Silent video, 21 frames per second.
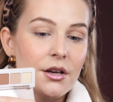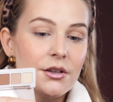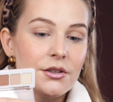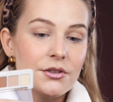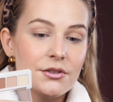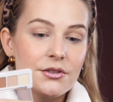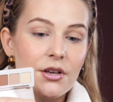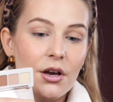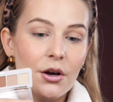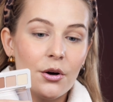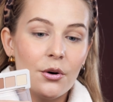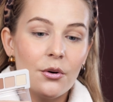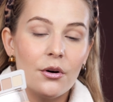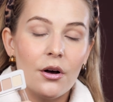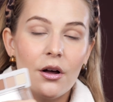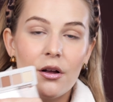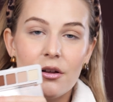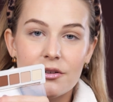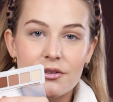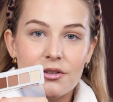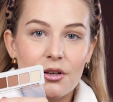So
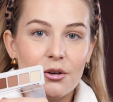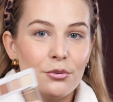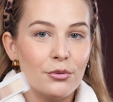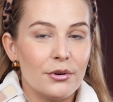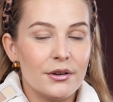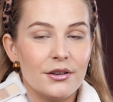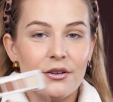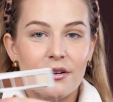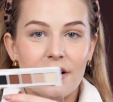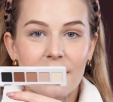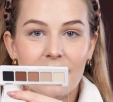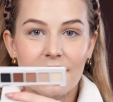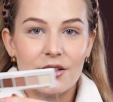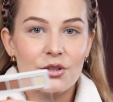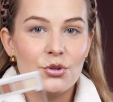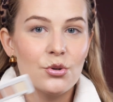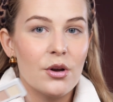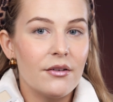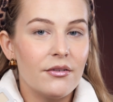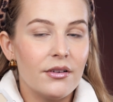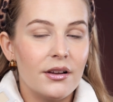also when you're like
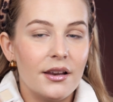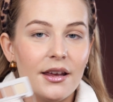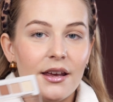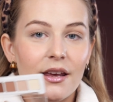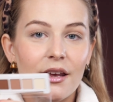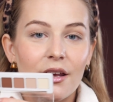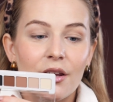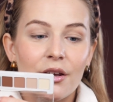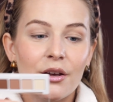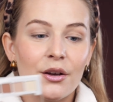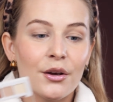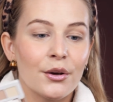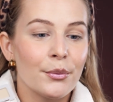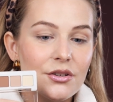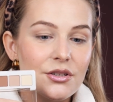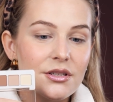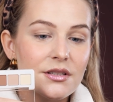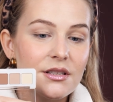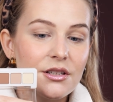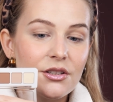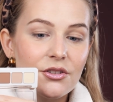traveling, you
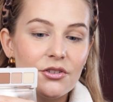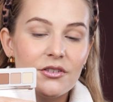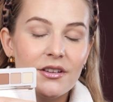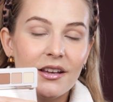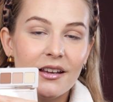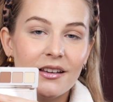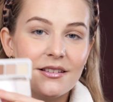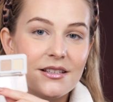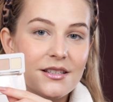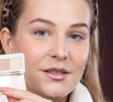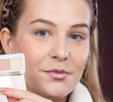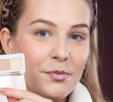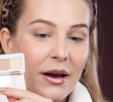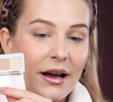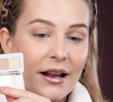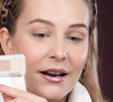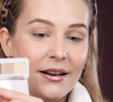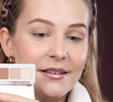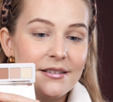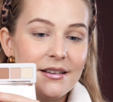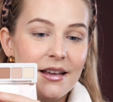just need to take this
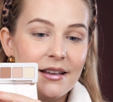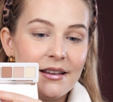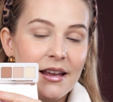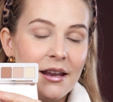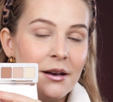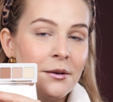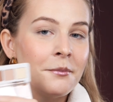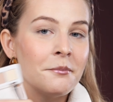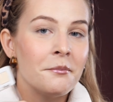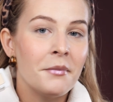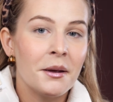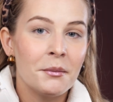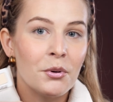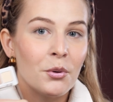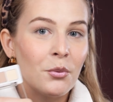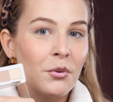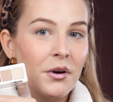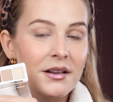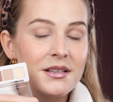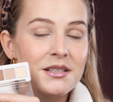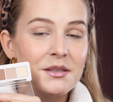palette and then maybe
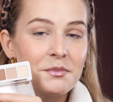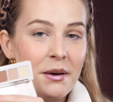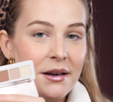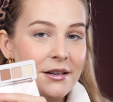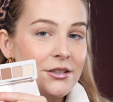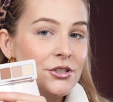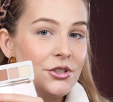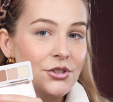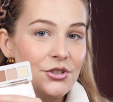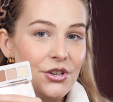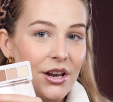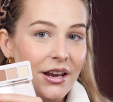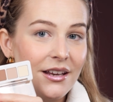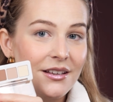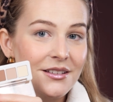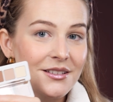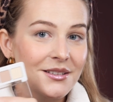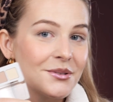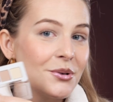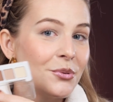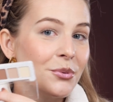one special
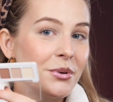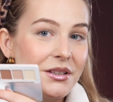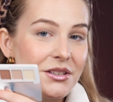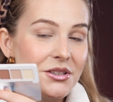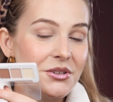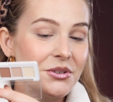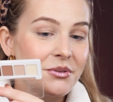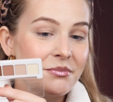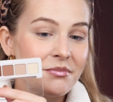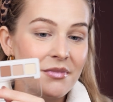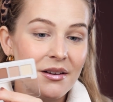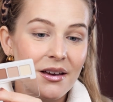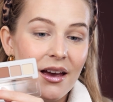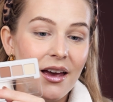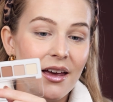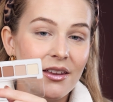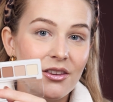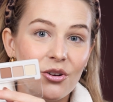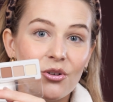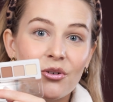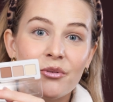shade with you
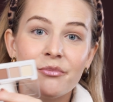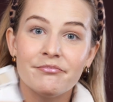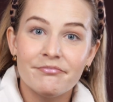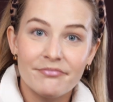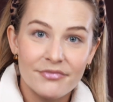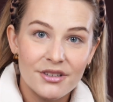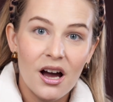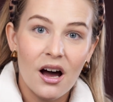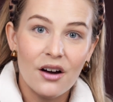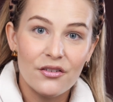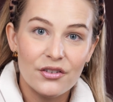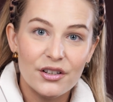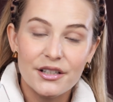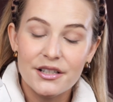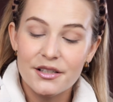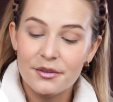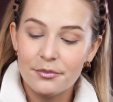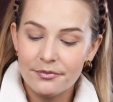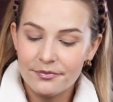and you're covered.